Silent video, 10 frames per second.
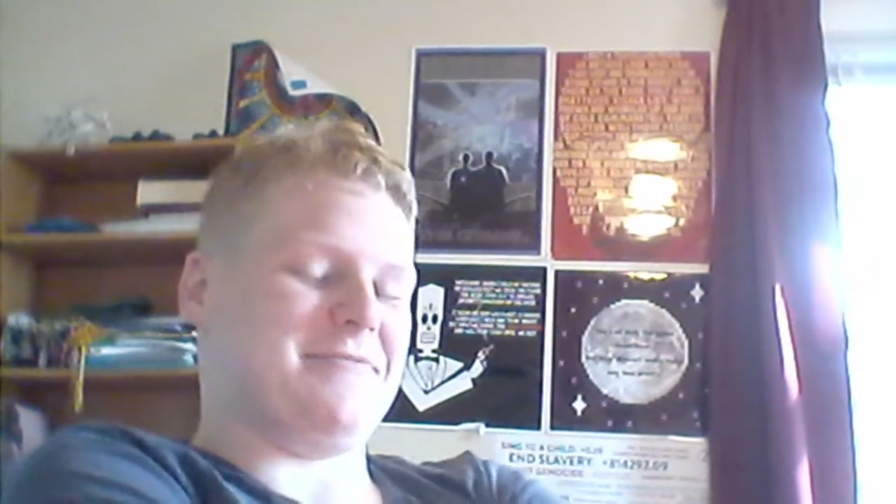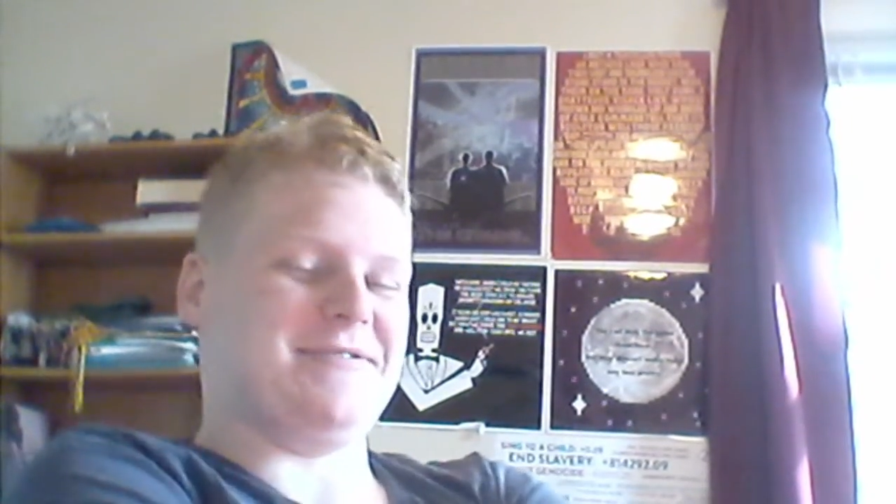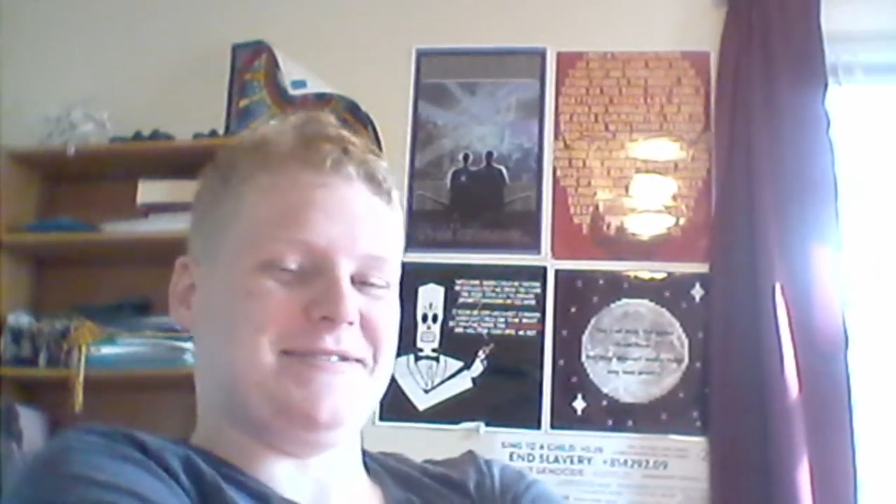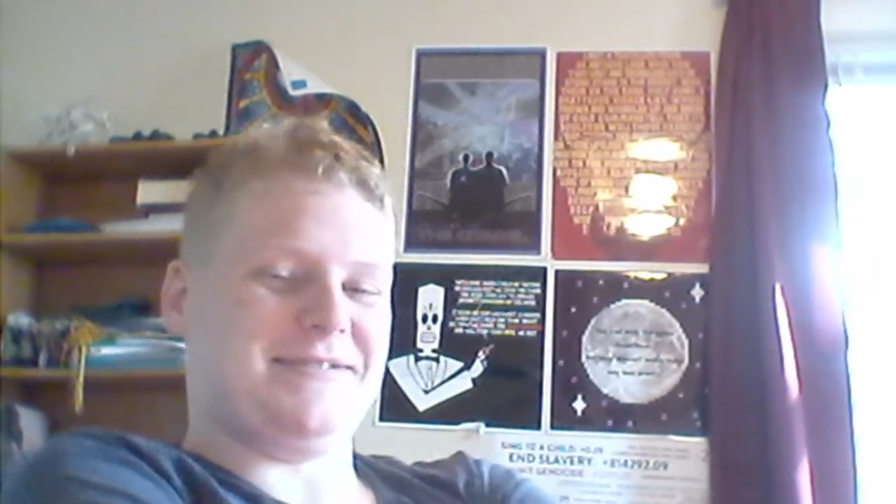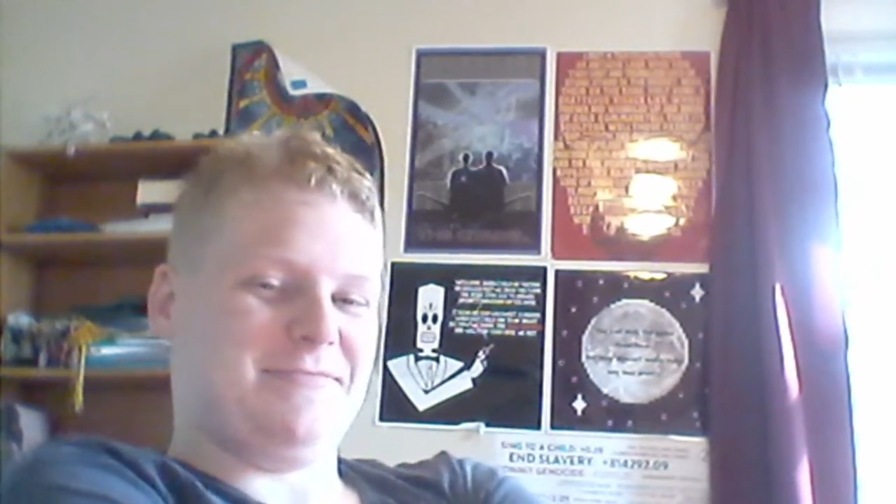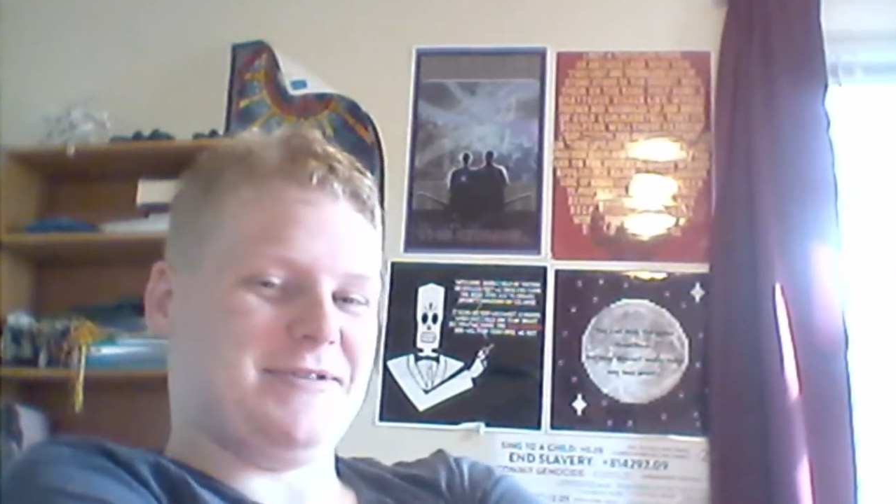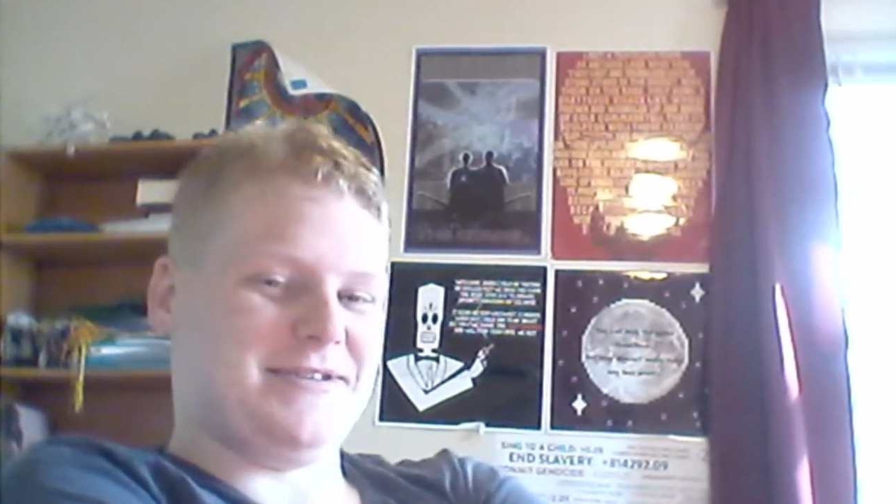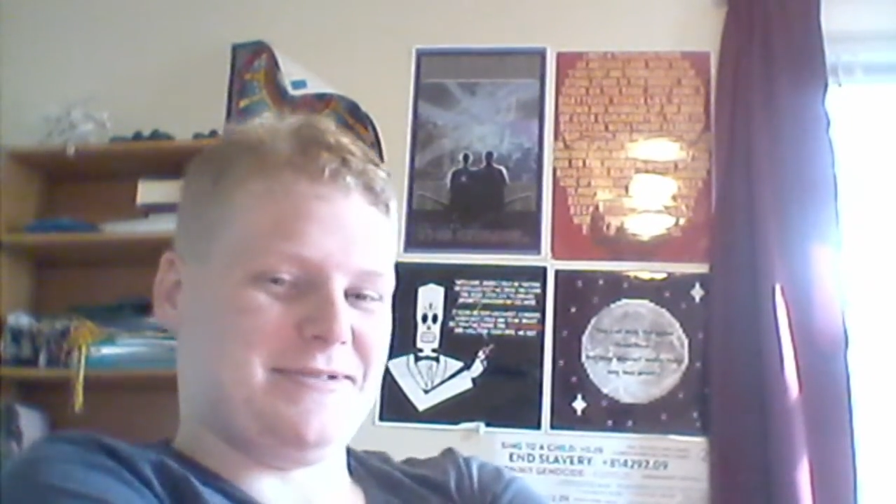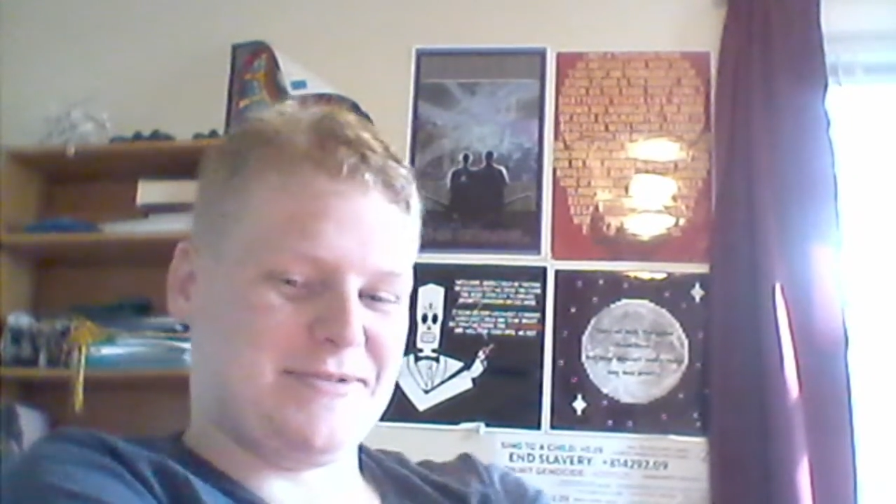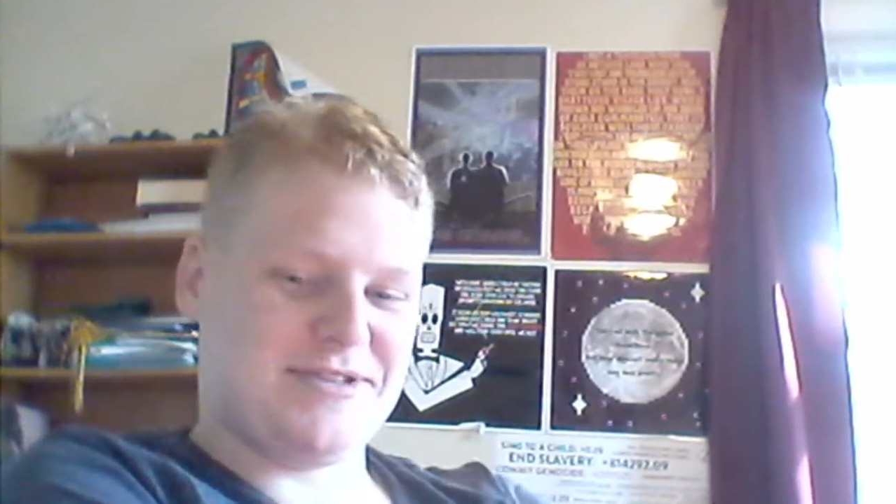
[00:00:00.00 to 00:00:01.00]
was
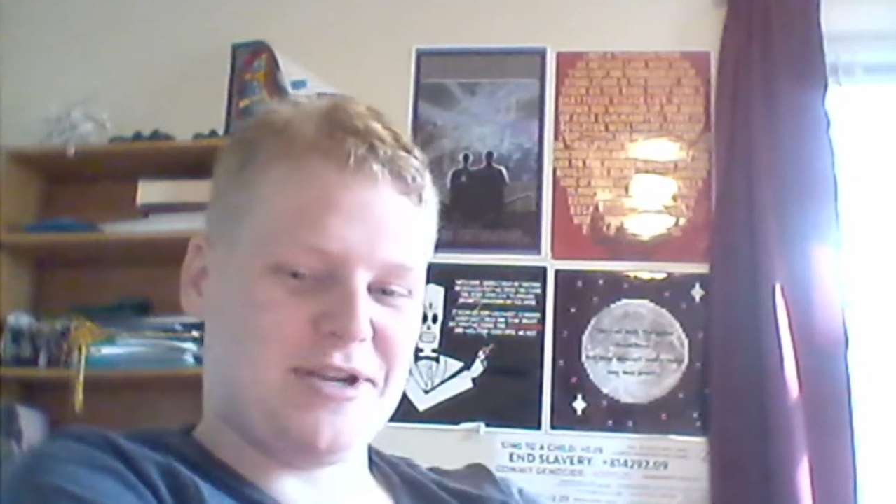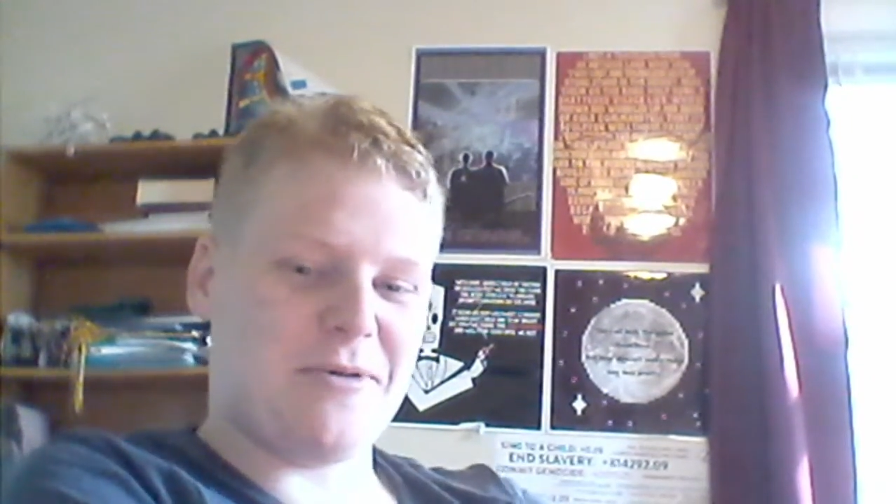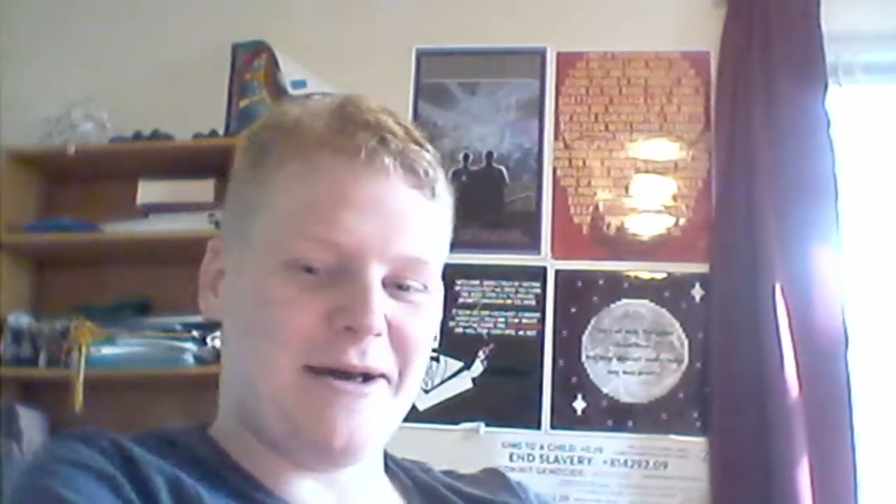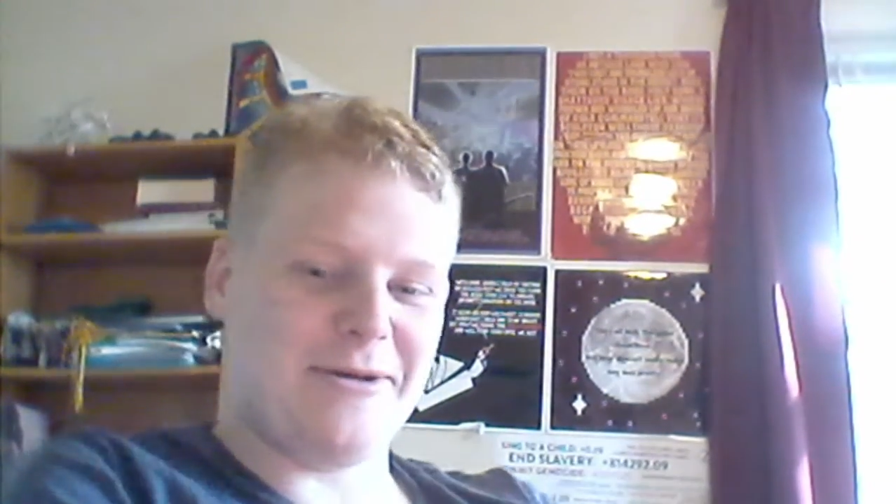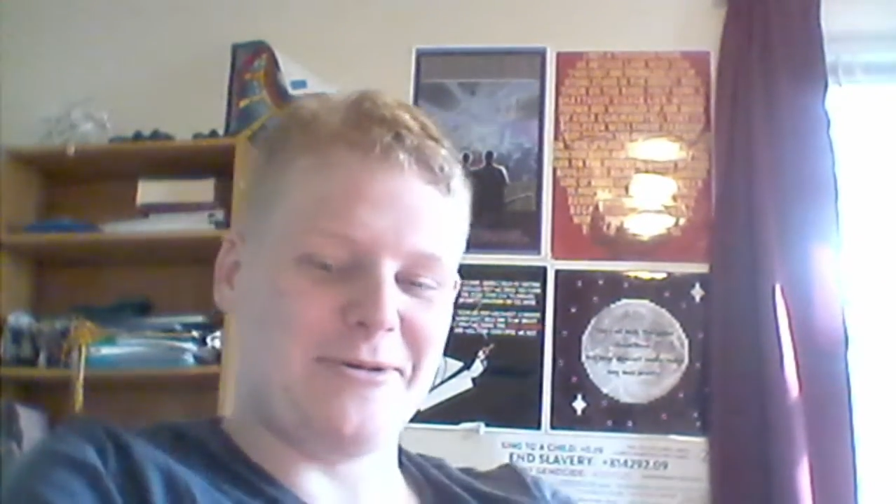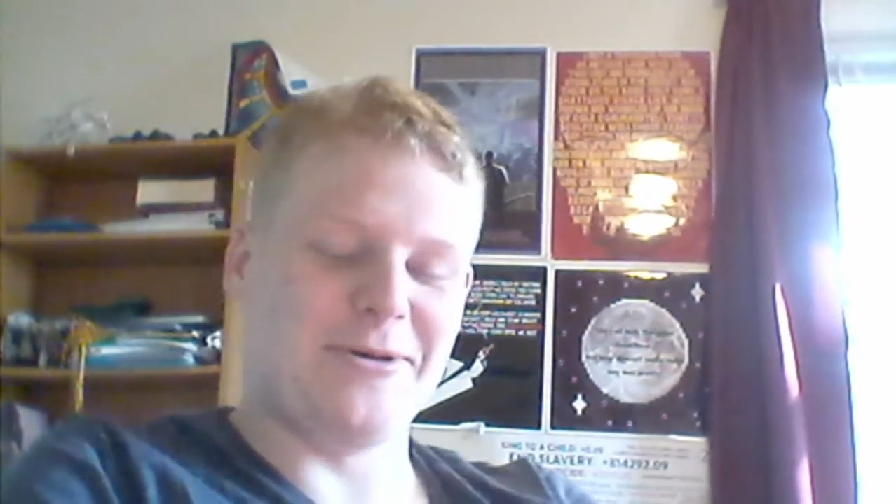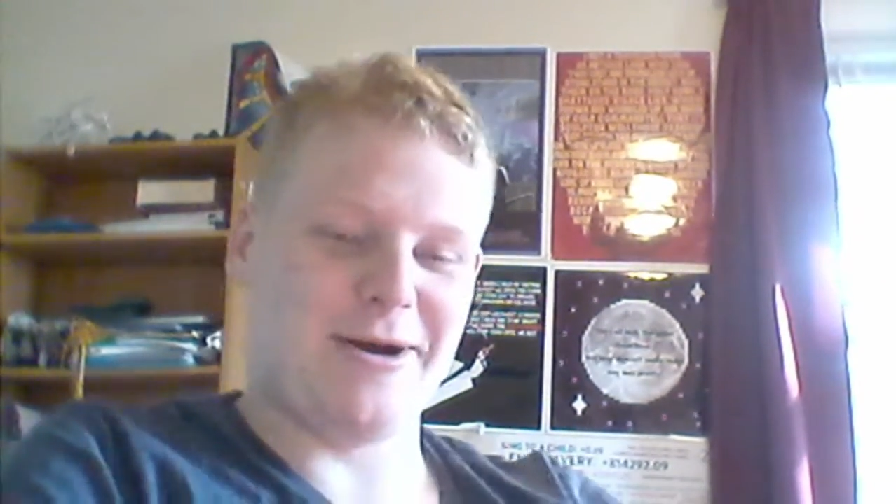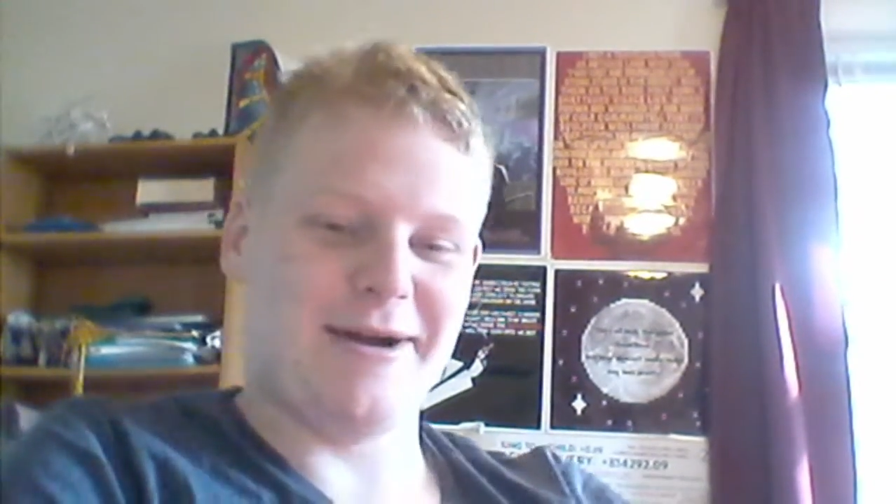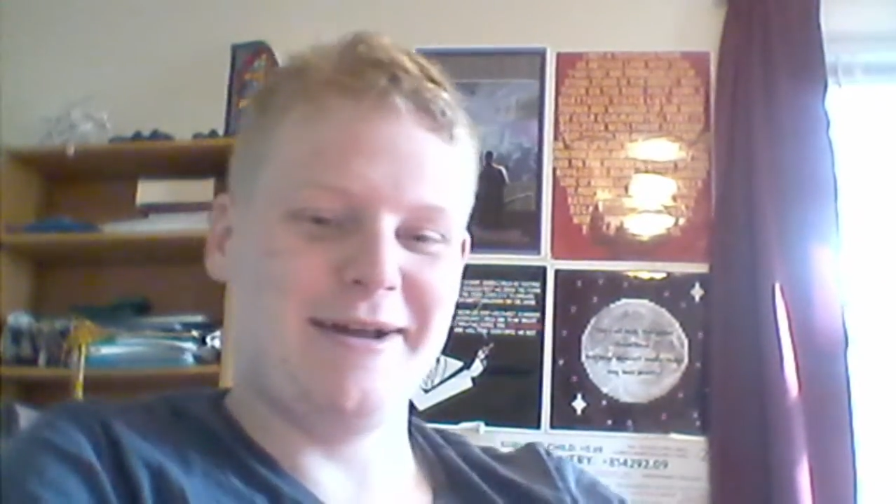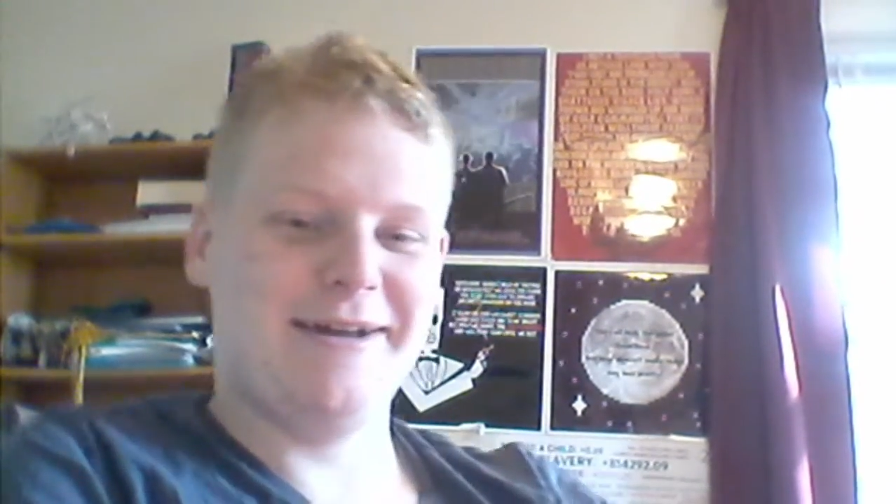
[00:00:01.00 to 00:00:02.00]
no Elcor.